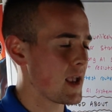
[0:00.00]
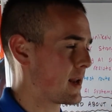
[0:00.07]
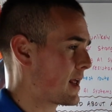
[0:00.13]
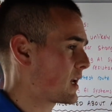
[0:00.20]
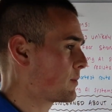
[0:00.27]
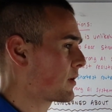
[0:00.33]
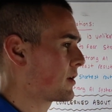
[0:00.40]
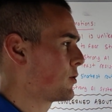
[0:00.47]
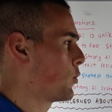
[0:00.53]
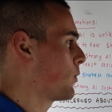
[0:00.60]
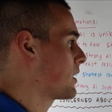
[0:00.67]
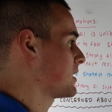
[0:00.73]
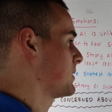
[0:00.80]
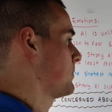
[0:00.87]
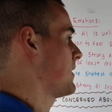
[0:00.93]
And anybody
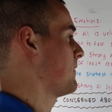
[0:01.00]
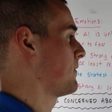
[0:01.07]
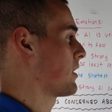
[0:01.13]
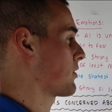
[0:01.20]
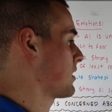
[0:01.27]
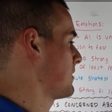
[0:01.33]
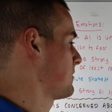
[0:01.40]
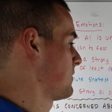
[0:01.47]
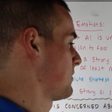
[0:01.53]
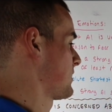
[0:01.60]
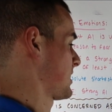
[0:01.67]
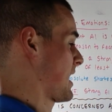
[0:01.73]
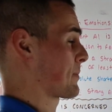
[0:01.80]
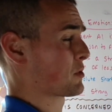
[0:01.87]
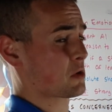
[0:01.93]
who is, be very
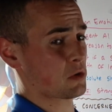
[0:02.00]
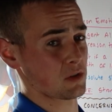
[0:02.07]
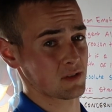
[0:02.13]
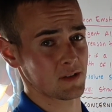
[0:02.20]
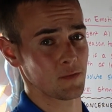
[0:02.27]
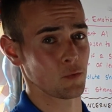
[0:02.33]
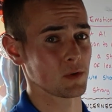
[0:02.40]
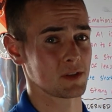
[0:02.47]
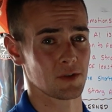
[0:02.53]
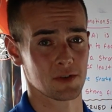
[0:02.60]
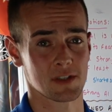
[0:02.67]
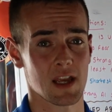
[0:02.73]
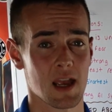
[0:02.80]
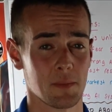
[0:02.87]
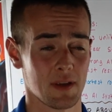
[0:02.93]
skeptical of what
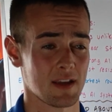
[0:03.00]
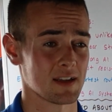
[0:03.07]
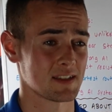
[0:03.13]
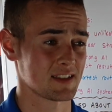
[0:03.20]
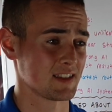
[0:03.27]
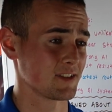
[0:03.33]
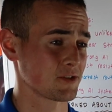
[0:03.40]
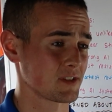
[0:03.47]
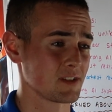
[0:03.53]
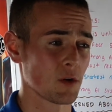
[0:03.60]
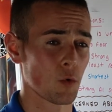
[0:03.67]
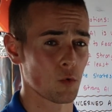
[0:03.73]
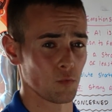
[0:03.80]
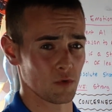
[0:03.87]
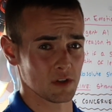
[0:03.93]
they're saying because there's
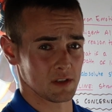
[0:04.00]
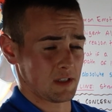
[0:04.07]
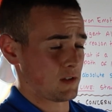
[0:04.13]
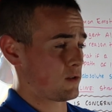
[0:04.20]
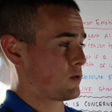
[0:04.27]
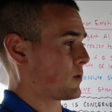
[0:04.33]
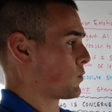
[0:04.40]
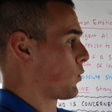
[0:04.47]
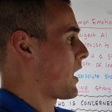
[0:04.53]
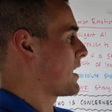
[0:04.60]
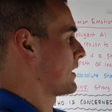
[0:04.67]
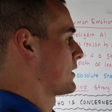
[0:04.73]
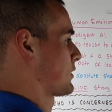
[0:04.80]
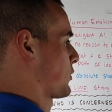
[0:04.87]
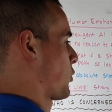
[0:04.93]
no really good
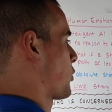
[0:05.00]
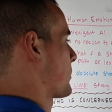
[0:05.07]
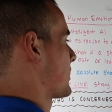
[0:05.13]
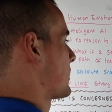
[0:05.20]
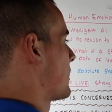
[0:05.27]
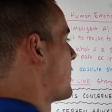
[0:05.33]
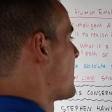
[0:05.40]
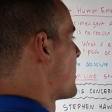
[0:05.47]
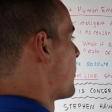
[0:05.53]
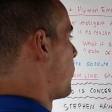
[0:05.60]
way to determine